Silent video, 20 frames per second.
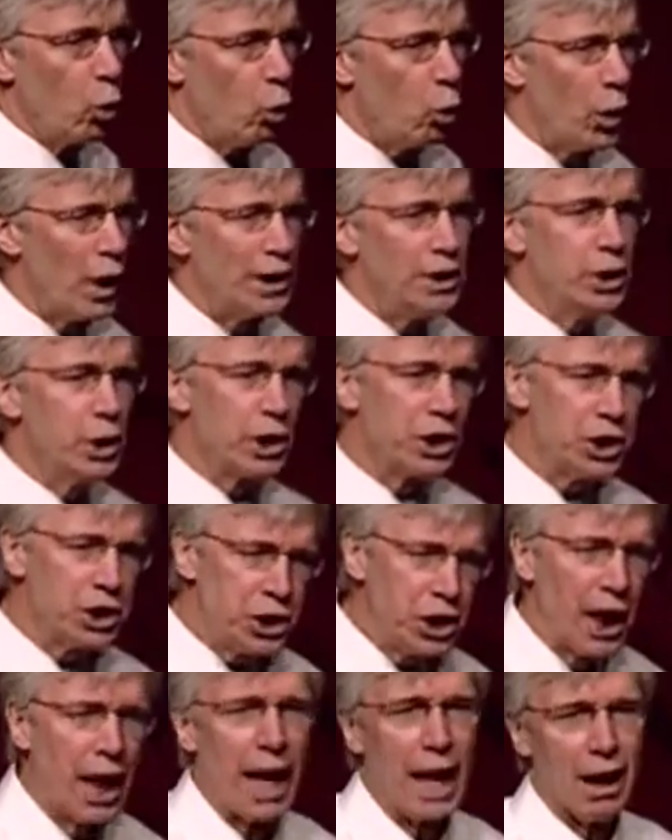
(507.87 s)
when your
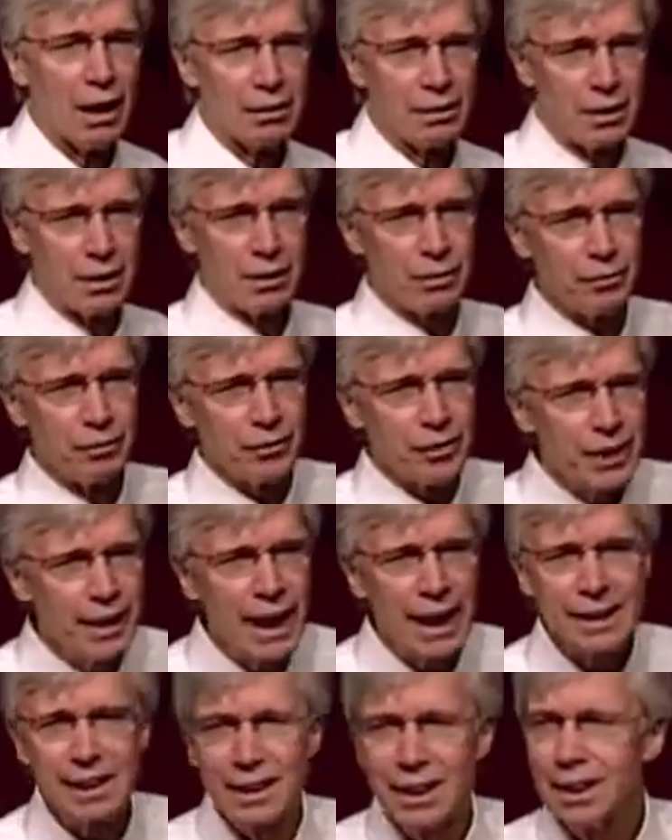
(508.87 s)
child
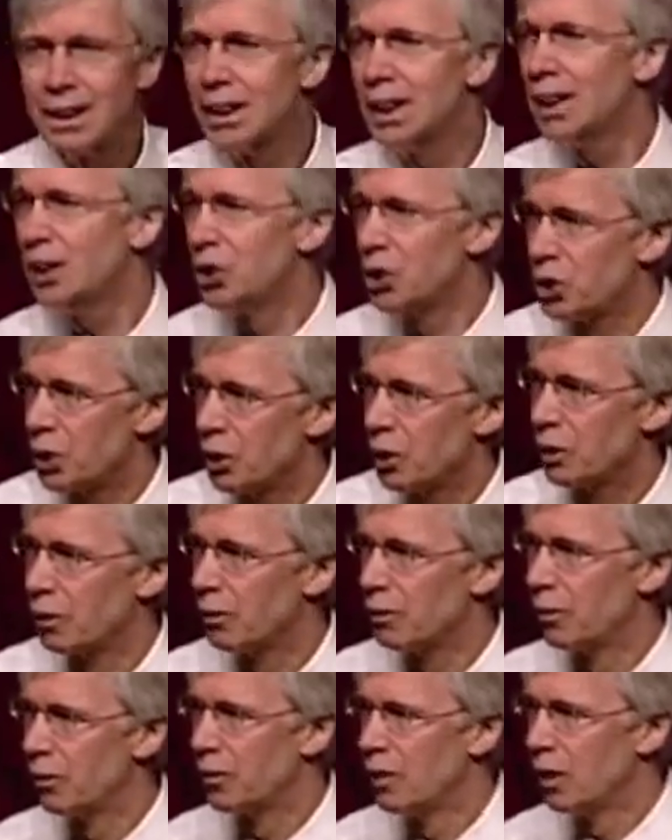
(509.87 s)
gets a teacher
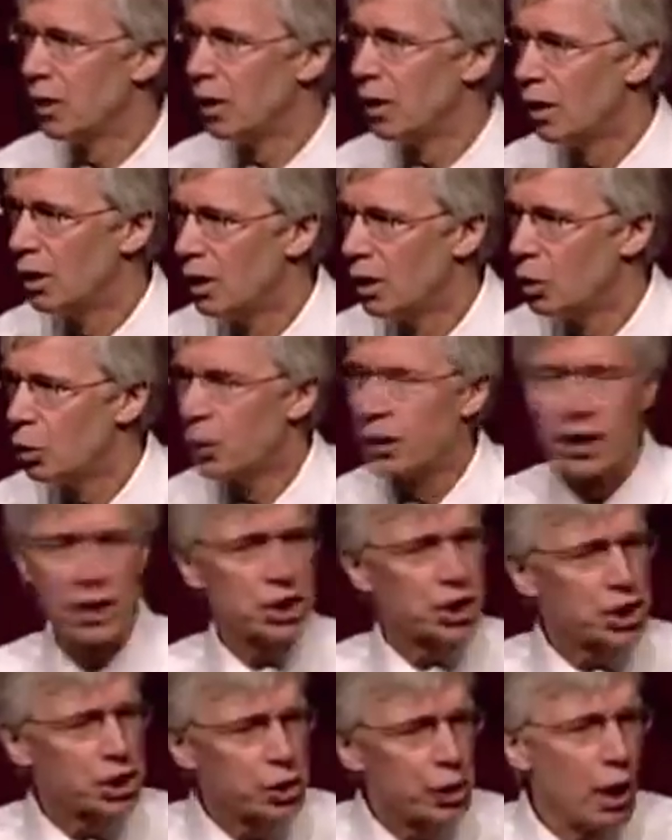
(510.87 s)
with a
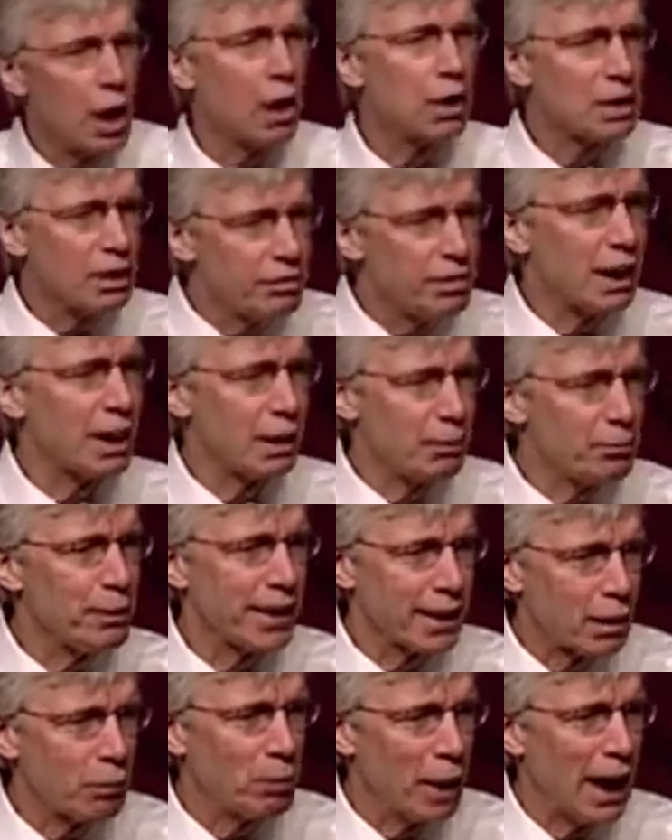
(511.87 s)
strong
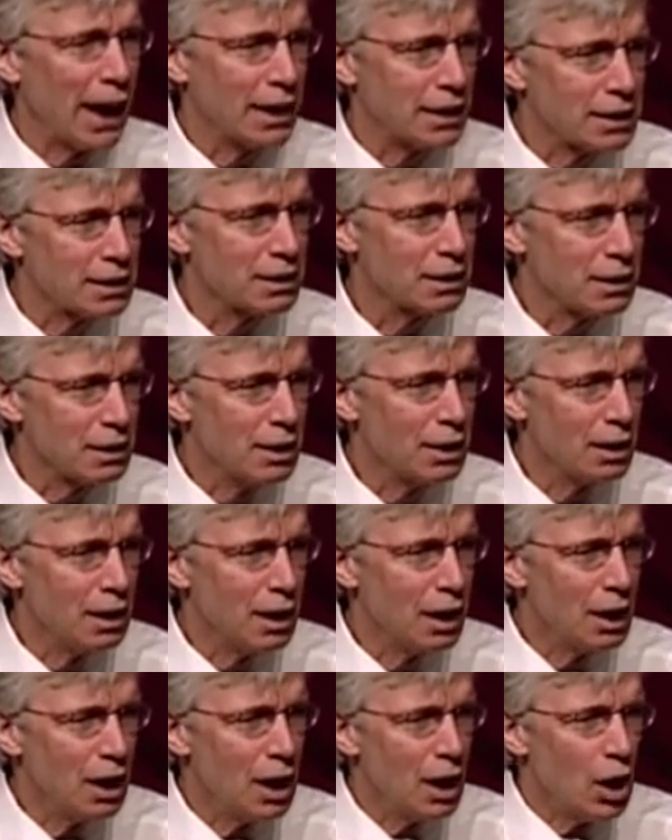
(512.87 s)
developmental bias?
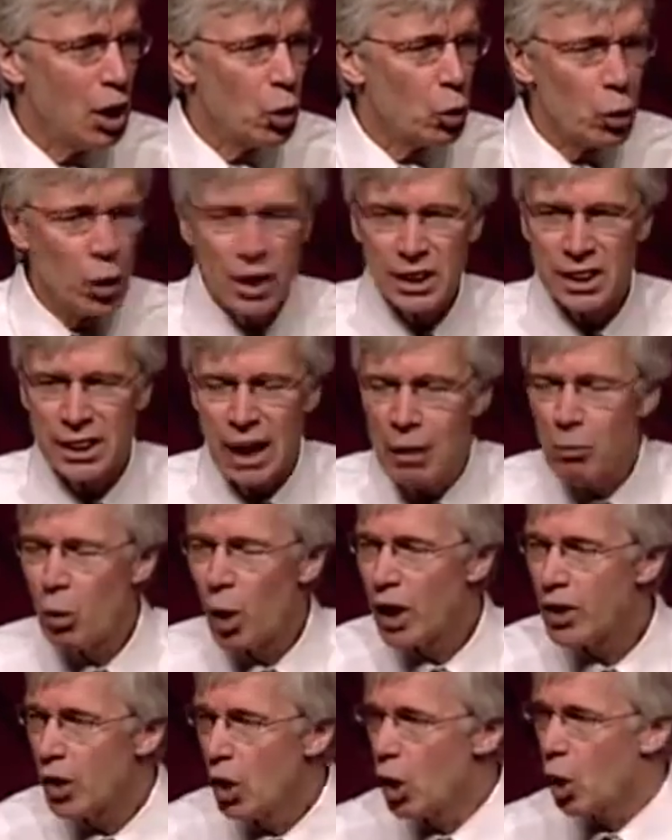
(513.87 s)

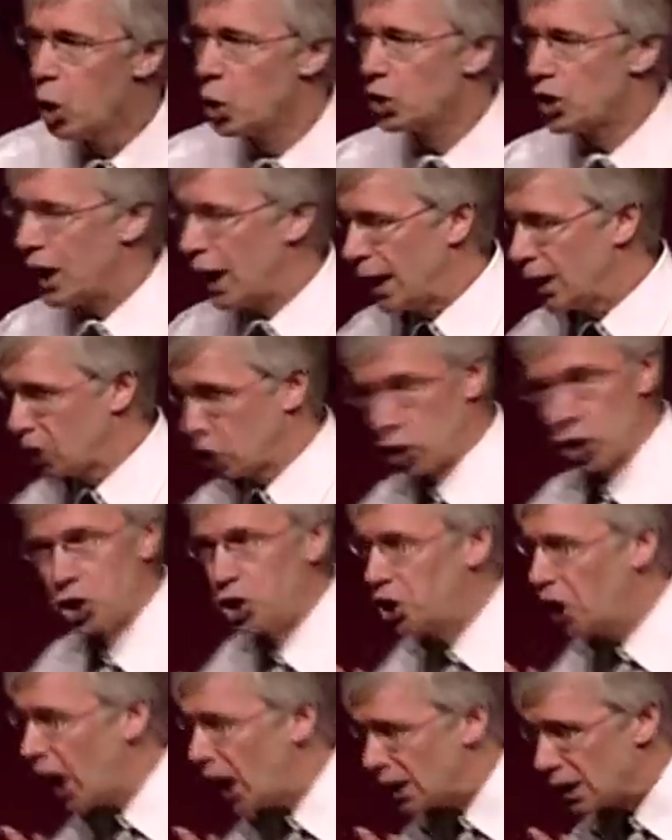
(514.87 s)
Someone who takes
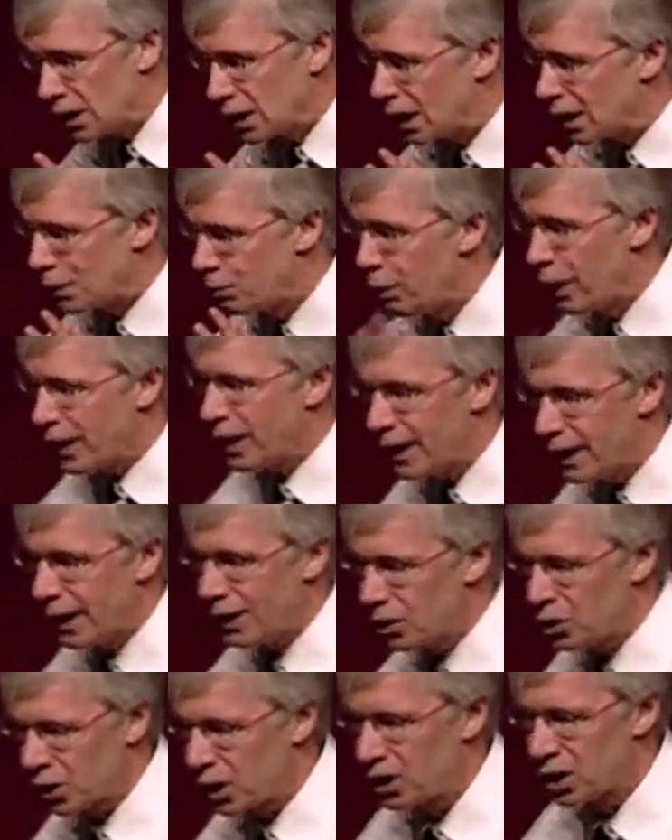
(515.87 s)
just as big an
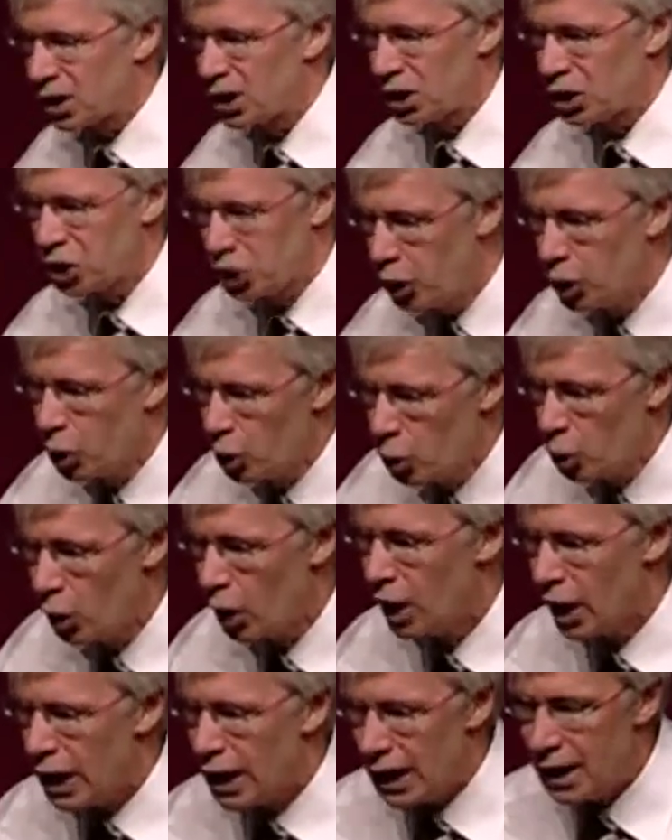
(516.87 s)
interest as you
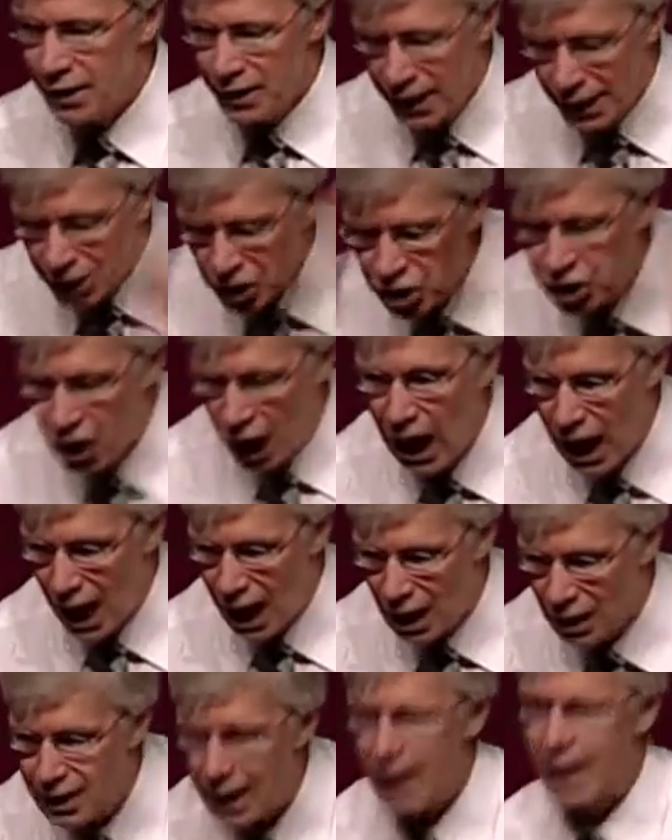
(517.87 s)
in this
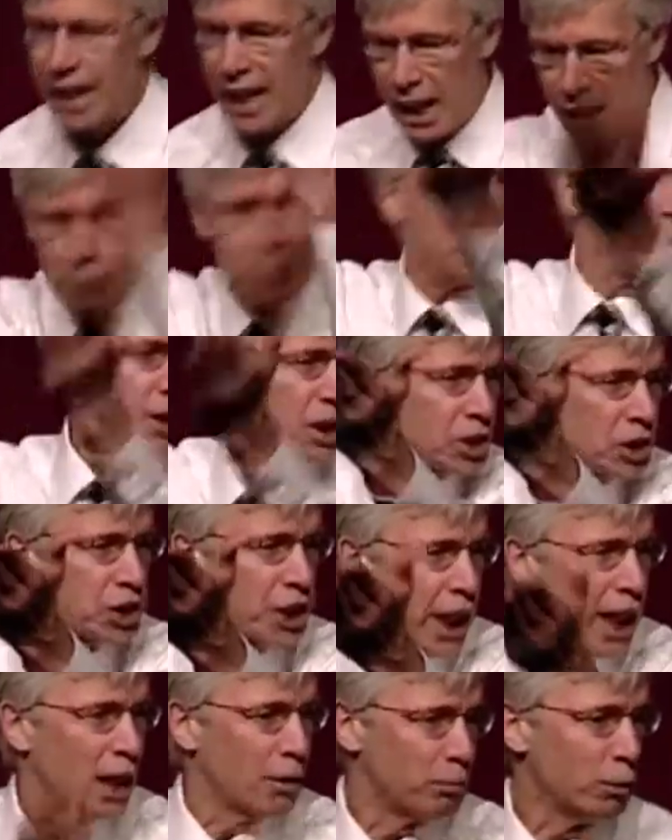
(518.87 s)
child and helping this
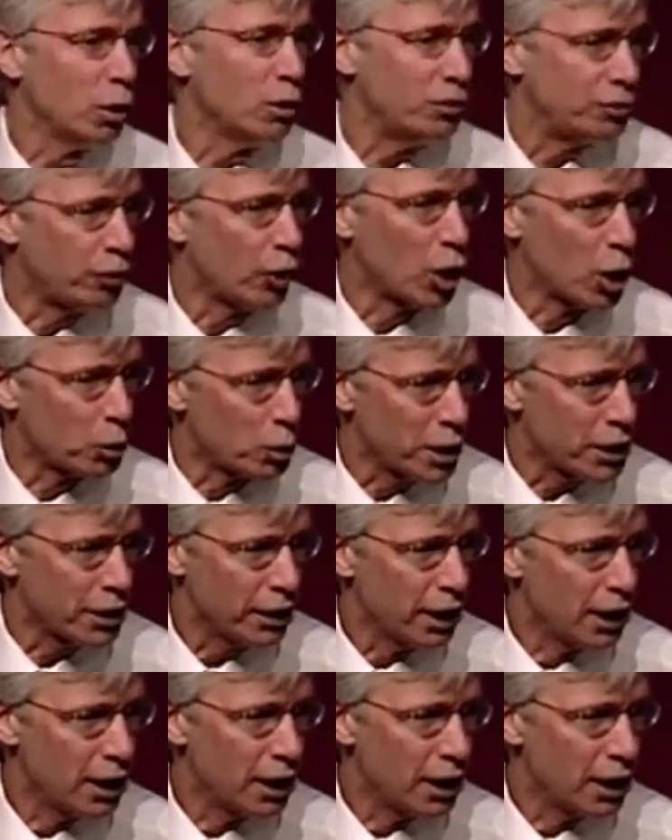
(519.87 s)
child move forward